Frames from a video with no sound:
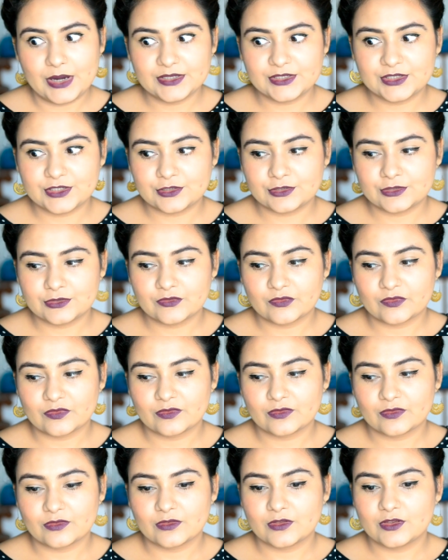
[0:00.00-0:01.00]
But
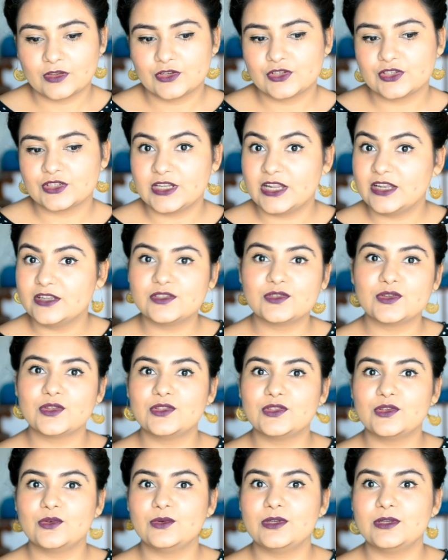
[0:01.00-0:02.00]
Chanel is
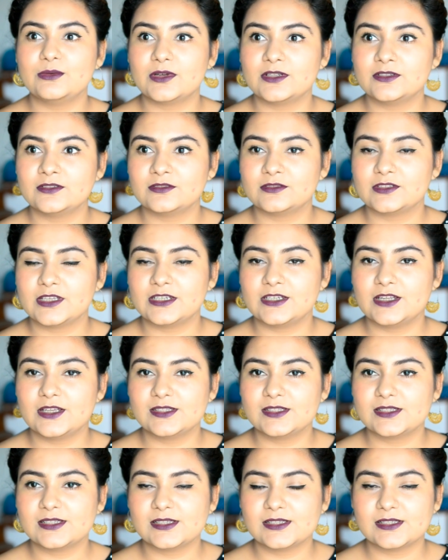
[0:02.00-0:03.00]
not the only one that
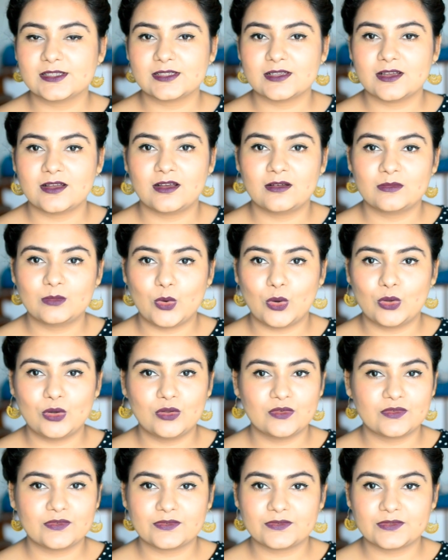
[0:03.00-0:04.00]
does this.
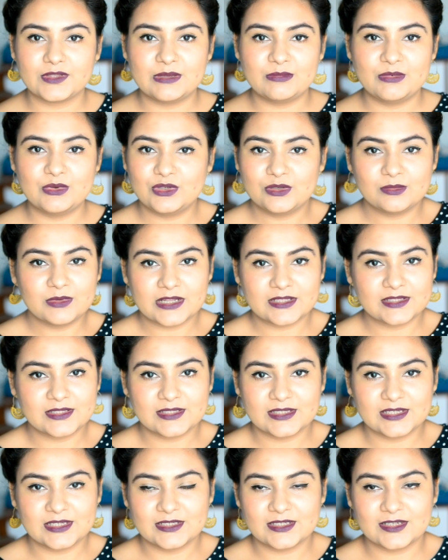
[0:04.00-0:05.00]
All of the beauty
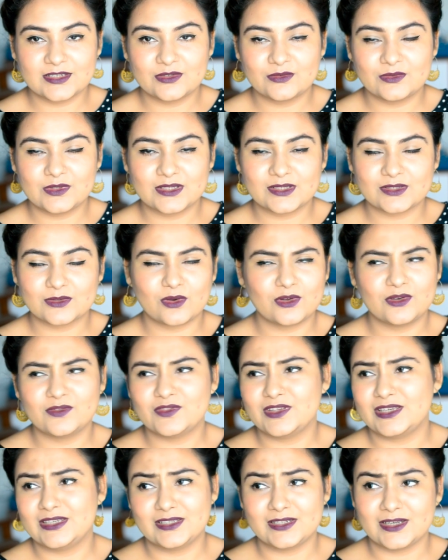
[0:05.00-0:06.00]
brands in India do this. All
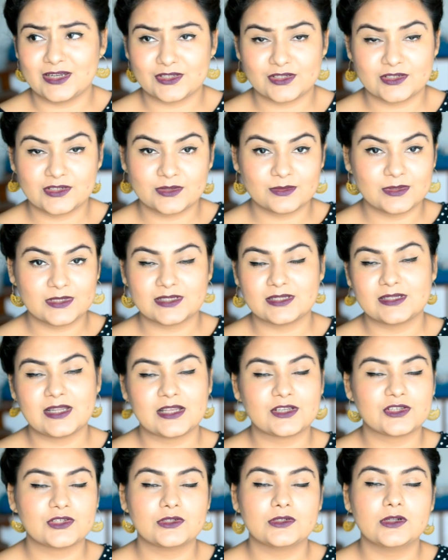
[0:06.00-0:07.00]
of the international as well as
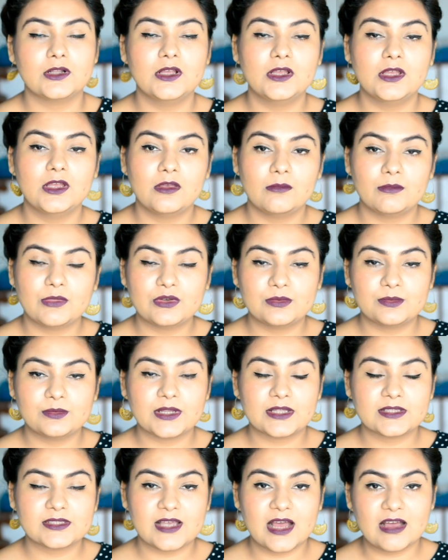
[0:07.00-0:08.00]
national beauty
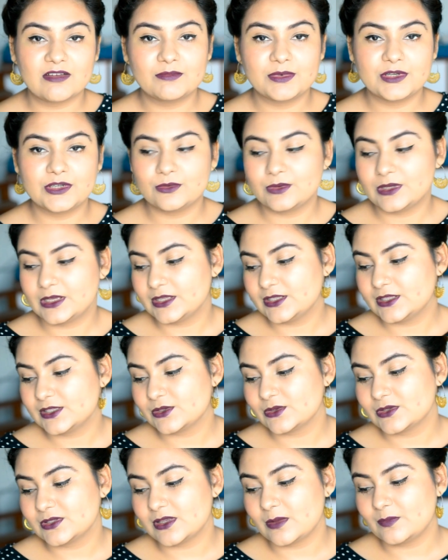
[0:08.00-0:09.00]
brands have been doing
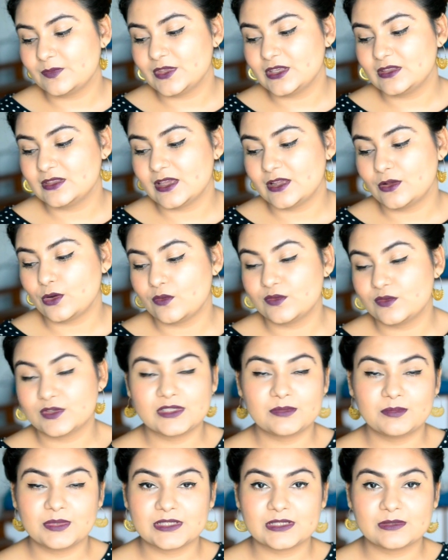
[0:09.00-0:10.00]
it. So it's something that
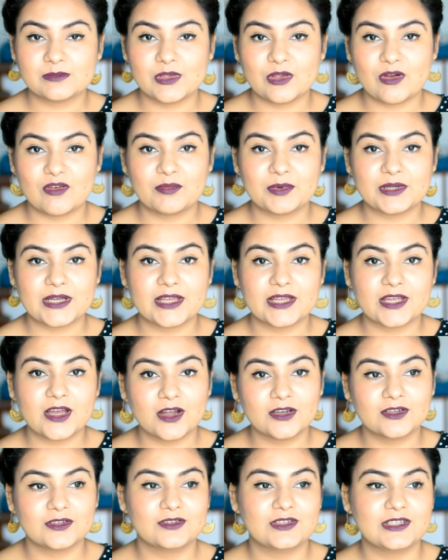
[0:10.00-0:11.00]
obviously pisses me off, but I
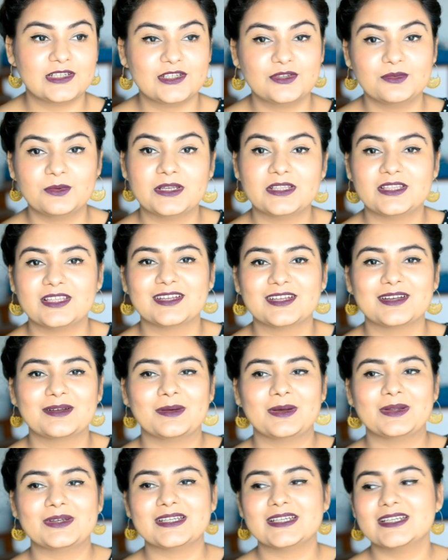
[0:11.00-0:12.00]
can't really do anything